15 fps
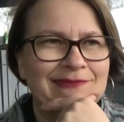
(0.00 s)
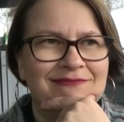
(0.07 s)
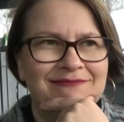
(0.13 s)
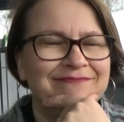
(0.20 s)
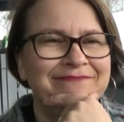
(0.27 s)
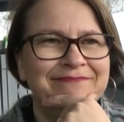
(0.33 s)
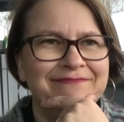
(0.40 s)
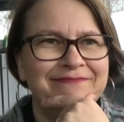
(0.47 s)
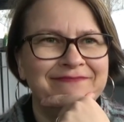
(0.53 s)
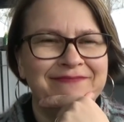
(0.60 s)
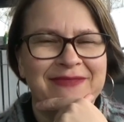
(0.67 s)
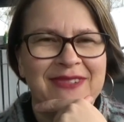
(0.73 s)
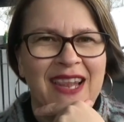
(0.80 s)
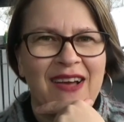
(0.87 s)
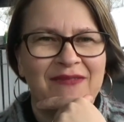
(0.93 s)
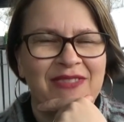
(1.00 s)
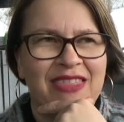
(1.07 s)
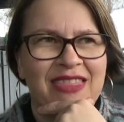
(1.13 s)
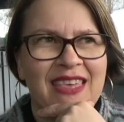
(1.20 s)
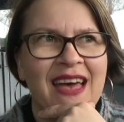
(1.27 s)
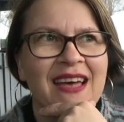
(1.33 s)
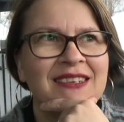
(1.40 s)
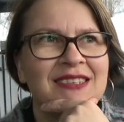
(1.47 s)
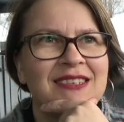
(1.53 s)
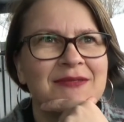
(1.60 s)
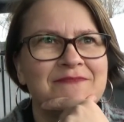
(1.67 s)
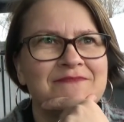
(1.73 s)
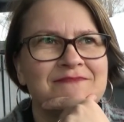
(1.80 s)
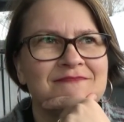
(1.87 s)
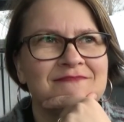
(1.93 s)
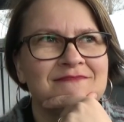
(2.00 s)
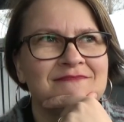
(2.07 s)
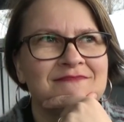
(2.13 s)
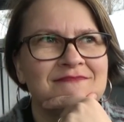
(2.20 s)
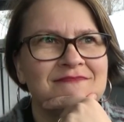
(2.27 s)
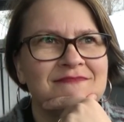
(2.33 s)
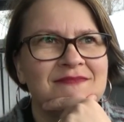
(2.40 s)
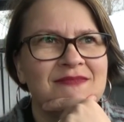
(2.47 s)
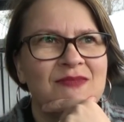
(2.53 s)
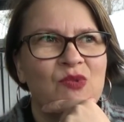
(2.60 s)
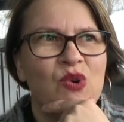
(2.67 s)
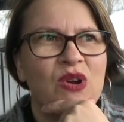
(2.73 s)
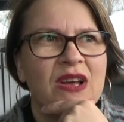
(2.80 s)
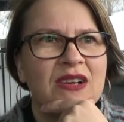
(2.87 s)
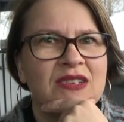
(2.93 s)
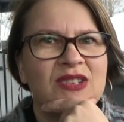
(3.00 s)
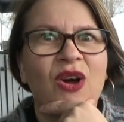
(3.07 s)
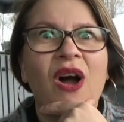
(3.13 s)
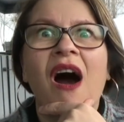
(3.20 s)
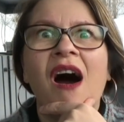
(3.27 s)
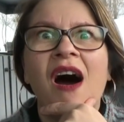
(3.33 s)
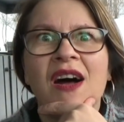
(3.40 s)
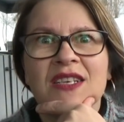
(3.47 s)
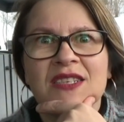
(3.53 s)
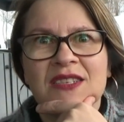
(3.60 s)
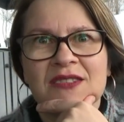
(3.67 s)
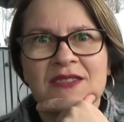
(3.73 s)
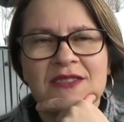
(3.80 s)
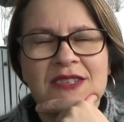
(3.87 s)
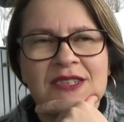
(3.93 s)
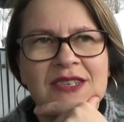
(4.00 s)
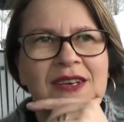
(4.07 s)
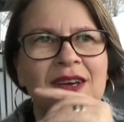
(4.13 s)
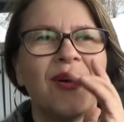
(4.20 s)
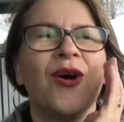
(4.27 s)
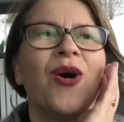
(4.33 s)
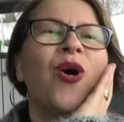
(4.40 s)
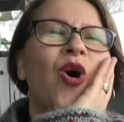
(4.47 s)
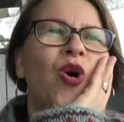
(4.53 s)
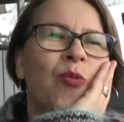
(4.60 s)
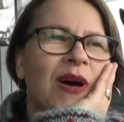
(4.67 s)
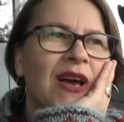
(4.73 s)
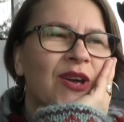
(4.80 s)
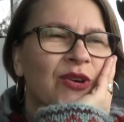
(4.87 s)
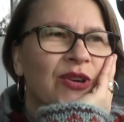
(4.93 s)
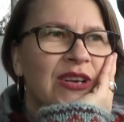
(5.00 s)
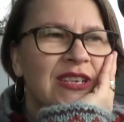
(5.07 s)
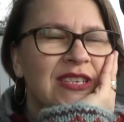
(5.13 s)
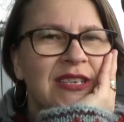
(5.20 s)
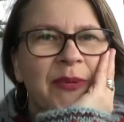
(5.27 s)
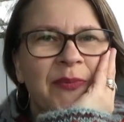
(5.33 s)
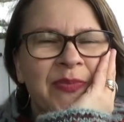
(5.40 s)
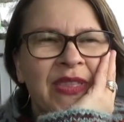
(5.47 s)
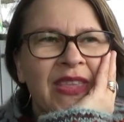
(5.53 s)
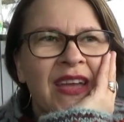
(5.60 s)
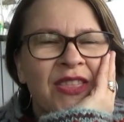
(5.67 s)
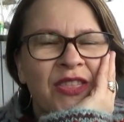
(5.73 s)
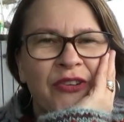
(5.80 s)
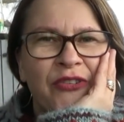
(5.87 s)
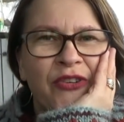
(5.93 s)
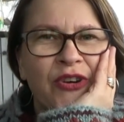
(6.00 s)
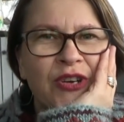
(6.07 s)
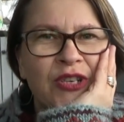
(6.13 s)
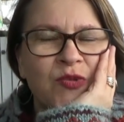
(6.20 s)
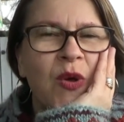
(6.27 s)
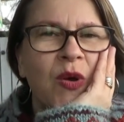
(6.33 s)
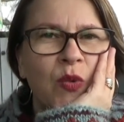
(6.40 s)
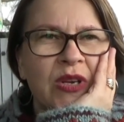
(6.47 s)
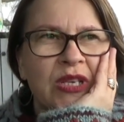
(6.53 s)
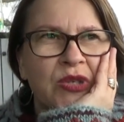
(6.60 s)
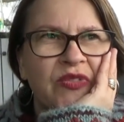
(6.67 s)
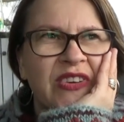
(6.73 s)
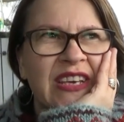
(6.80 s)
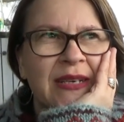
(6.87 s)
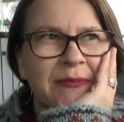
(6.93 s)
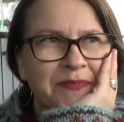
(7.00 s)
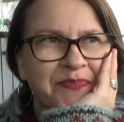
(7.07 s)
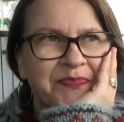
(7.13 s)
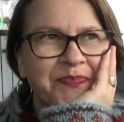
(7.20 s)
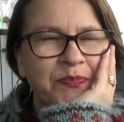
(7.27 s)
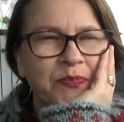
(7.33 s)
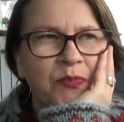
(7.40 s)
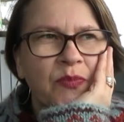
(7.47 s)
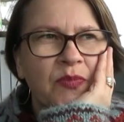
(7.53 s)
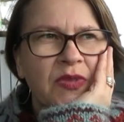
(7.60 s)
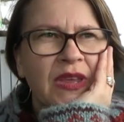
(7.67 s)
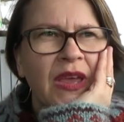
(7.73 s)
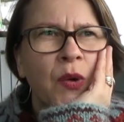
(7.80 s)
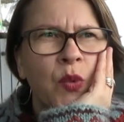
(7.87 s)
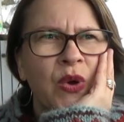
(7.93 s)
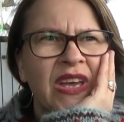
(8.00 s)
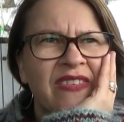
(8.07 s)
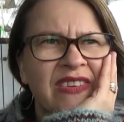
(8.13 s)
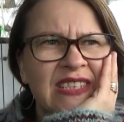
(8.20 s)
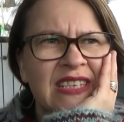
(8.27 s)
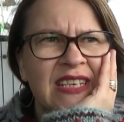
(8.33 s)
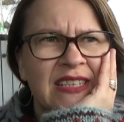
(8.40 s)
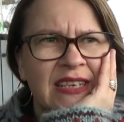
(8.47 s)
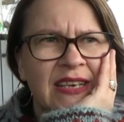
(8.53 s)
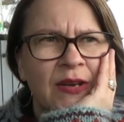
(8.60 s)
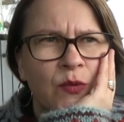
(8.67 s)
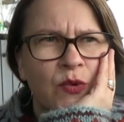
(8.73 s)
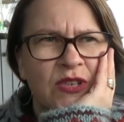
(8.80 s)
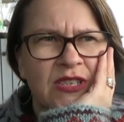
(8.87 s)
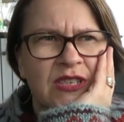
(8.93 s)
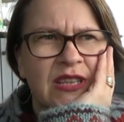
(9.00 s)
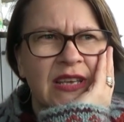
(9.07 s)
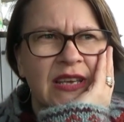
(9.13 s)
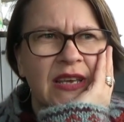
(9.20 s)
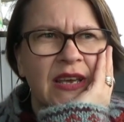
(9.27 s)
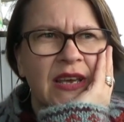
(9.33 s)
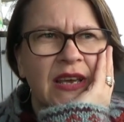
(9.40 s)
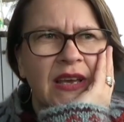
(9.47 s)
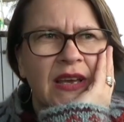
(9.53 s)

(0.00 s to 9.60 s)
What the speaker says: Loved that. What else? The castles. Oh my goodness. The first one which we visited was the